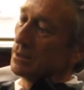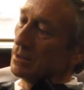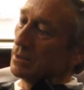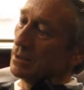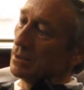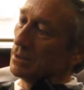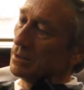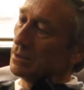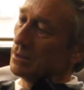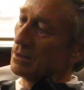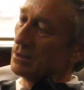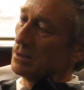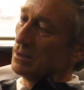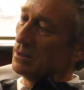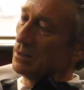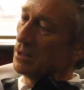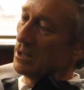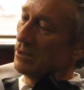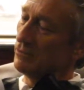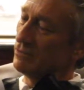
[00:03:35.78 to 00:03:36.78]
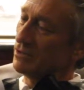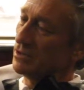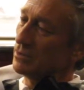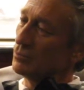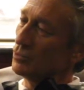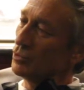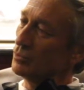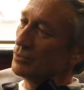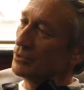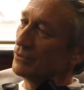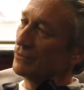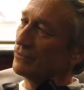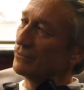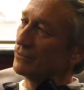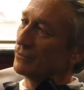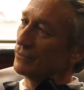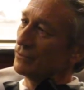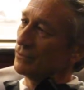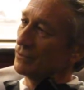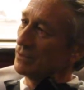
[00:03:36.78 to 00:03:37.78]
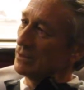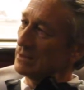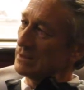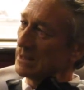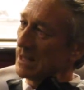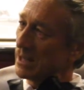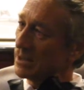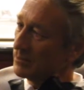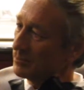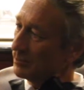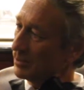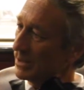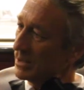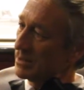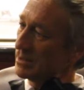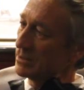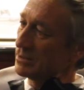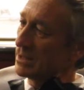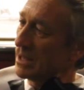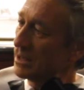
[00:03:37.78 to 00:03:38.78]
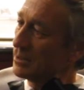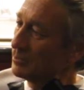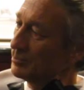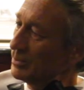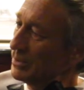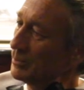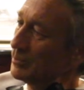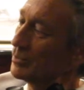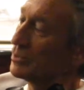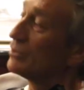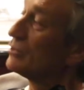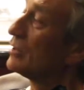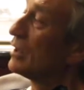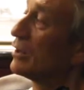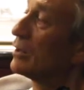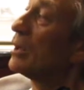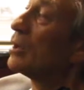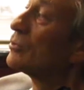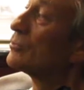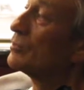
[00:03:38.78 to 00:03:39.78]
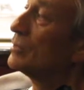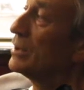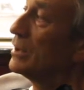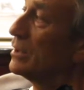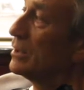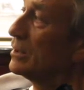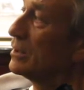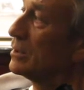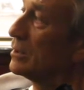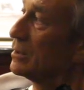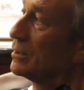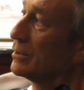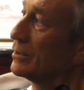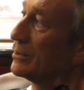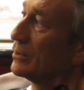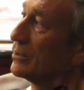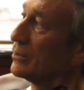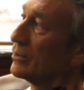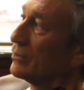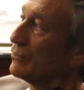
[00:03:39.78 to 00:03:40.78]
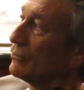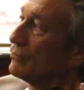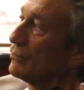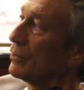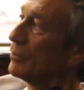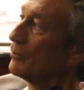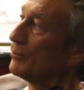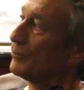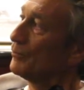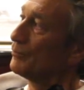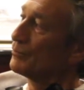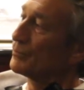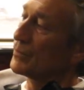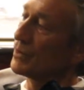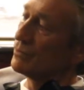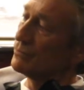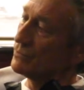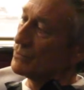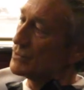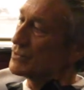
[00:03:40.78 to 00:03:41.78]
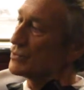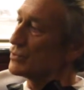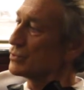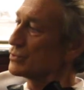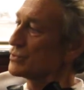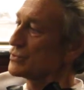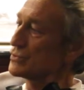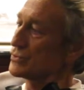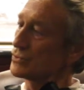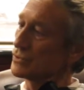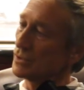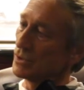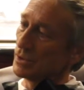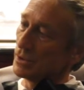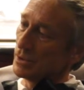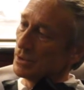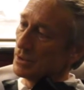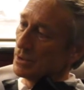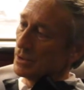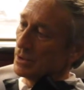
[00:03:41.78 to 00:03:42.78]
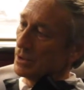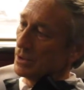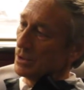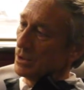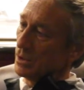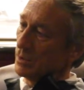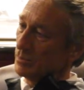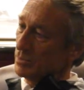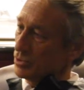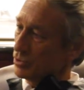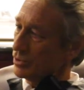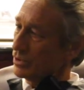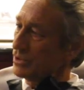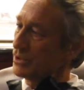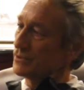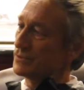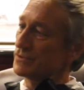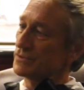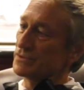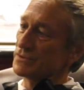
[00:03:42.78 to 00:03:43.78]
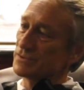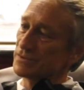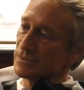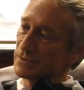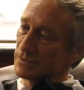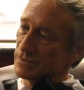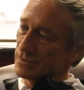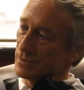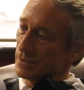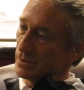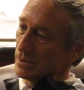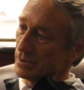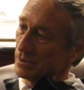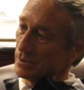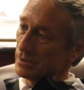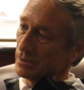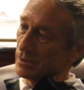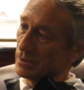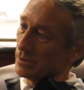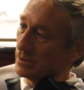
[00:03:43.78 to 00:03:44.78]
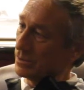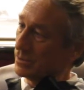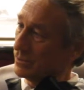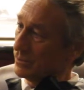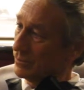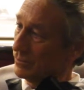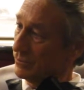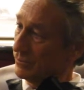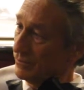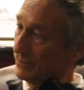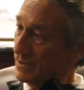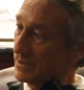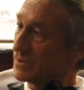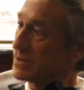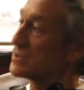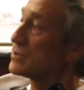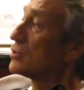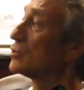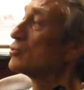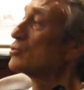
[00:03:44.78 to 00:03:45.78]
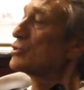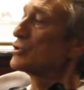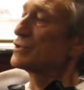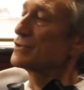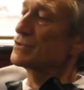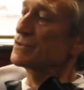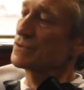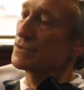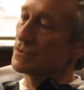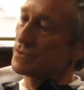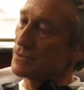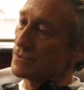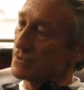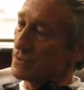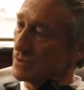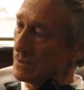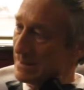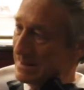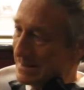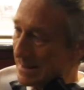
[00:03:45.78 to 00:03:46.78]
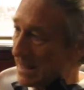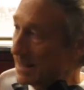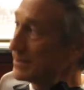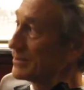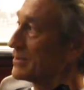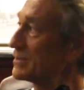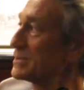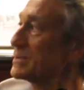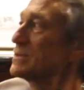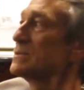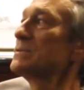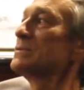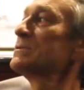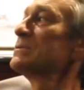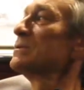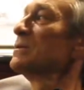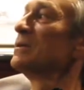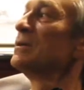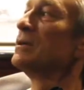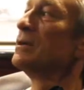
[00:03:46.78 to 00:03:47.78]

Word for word: Uh, I have at the moment nine player, nine people around me, from physios, uh, biokinetists, uh, fitness coaches, scientists.